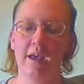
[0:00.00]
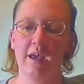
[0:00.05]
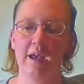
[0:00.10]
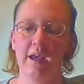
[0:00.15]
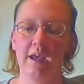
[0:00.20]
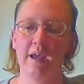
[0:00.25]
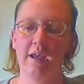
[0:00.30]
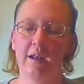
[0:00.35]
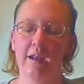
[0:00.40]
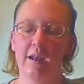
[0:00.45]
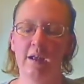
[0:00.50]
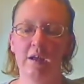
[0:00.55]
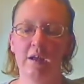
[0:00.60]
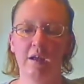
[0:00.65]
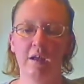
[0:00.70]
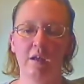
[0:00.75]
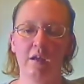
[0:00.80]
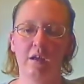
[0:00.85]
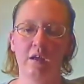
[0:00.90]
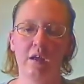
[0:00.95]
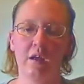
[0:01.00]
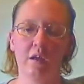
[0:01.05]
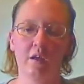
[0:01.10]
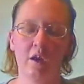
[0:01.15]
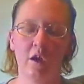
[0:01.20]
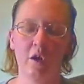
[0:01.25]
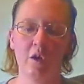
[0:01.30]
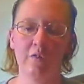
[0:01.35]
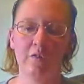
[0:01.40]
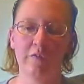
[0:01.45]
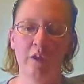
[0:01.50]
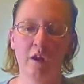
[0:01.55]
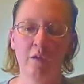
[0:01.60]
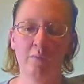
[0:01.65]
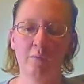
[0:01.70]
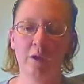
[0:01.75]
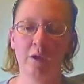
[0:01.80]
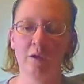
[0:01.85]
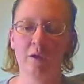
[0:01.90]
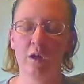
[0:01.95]
And go to
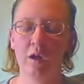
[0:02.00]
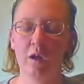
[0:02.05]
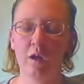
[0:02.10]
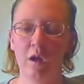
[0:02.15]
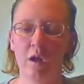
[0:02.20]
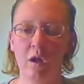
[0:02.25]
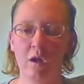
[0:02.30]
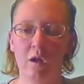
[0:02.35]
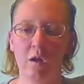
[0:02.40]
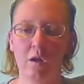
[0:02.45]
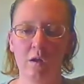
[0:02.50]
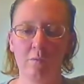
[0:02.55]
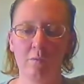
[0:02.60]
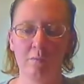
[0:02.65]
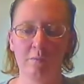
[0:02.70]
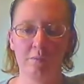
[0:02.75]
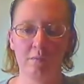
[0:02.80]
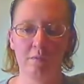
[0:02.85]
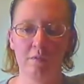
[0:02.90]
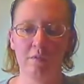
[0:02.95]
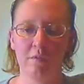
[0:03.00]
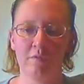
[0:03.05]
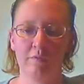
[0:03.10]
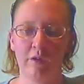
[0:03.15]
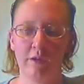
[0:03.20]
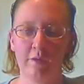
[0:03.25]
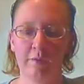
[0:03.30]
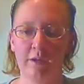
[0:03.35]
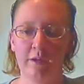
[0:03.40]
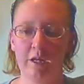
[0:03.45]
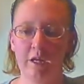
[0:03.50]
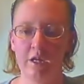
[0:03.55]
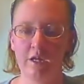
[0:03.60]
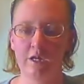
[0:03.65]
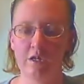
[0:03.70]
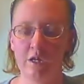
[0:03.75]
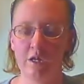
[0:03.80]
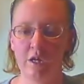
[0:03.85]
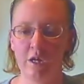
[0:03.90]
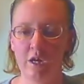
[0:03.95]
Vonbeau.com, Freebie
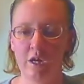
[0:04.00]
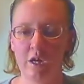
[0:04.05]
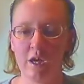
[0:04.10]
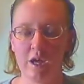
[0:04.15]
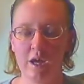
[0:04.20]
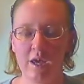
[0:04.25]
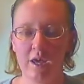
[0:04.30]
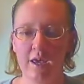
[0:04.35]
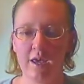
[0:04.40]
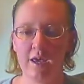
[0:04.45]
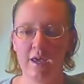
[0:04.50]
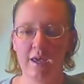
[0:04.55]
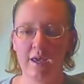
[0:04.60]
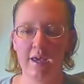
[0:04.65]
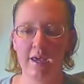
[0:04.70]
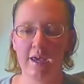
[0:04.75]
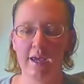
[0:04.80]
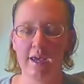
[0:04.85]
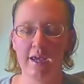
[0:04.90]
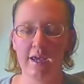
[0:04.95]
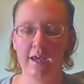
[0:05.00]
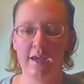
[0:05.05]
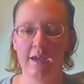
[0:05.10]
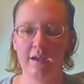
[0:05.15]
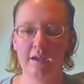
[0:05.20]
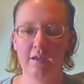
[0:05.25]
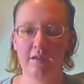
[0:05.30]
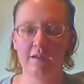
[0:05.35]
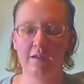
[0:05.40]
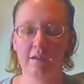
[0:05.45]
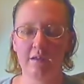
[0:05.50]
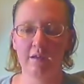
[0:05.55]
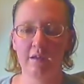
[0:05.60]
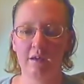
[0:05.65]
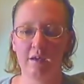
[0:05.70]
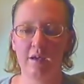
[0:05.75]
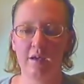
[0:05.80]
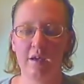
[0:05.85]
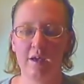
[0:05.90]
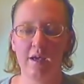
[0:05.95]
Ninja, and
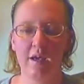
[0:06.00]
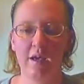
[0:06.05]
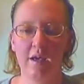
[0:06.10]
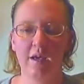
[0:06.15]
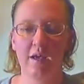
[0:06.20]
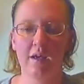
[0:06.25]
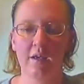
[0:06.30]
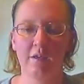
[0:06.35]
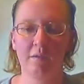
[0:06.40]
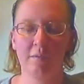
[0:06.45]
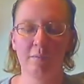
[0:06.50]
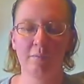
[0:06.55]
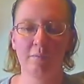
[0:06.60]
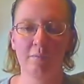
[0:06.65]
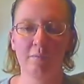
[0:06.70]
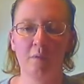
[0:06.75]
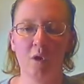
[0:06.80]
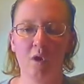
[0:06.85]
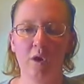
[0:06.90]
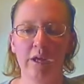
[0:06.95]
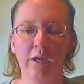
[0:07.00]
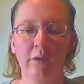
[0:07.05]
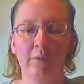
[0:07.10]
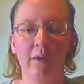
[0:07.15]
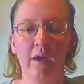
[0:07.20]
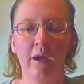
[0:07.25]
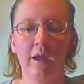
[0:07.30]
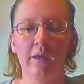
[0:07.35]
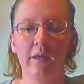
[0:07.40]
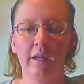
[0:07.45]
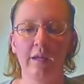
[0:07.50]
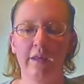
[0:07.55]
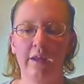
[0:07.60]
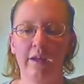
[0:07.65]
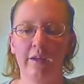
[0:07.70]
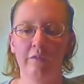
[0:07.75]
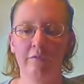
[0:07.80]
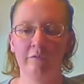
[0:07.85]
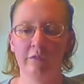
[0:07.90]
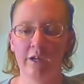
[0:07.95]
uh, Marnie Riley.
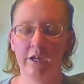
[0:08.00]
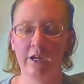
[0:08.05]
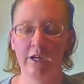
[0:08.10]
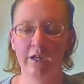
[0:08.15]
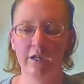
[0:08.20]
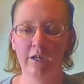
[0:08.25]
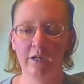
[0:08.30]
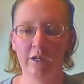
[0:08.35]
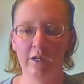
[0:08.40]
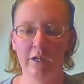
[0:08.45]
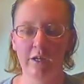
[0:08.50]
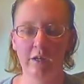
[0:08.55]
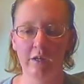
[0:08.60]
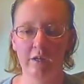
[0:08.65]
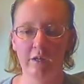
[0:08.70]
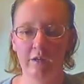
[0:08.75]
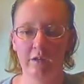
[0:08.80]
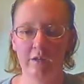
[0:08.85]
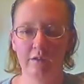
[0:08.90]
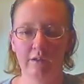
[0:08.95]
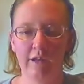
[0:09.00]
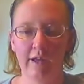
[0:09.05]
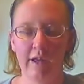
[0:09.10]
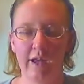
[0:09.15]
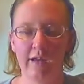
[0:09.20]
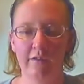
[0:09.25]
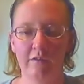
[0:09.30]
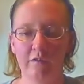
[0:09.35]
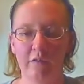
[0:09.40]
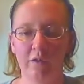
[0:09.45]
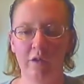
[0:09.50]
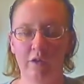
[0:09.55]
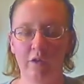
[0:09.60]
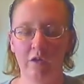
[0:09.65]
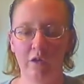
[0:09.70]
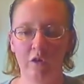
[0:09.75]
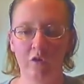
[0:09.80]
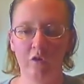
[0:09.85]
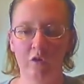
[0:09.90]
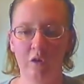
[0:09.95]
They are very good. They have the
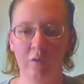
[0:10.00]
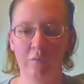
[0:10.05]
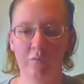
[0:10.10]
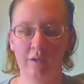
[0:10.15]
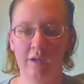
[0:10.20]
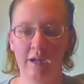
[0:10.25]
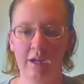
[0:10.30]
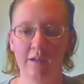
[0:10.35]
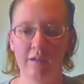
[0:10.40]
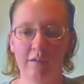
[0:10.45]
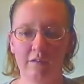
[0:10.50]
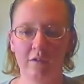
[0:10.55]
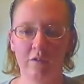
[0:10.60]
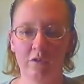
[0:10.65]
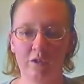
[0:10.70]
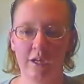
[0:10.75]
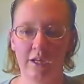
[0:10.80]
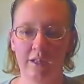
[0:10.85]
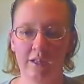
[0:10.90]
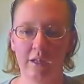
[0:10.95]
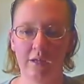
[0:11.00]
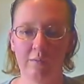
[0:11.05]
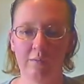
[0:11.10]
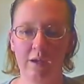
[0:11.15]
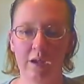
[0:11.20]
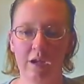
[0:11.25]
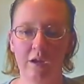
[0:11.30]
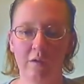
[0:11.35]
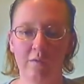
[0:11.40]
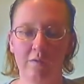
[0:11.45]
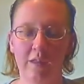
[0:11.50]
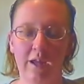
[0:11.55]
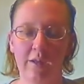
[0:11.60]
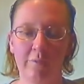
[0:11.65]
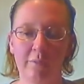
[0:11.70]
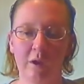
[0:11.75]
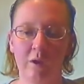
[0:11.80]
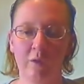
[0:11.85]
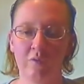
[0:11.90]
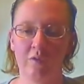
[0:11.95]
YouTube sites, so check them out. They
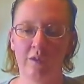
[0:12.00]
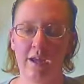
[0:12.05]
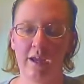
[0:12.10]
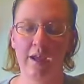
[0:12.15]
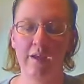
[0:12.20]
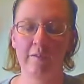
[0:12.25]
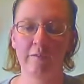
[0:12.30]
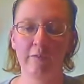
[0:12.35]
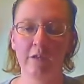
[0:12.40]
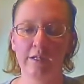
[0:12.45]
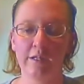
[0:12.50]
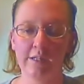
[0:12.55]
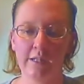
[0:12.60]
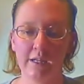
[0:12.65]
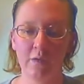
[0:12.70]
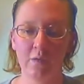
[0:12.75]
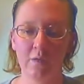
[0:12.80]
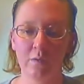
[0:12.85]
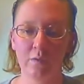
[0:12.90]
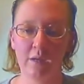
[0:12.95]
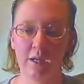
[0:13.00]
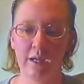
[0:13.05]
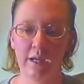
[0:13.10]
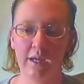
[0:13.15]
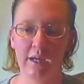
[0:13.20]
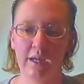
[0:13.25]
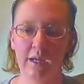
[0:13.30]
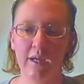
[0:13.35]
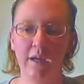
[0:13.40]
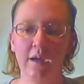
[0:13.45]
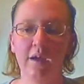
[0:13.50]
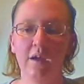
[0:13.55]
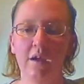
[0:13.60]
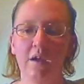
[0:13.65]
post every single day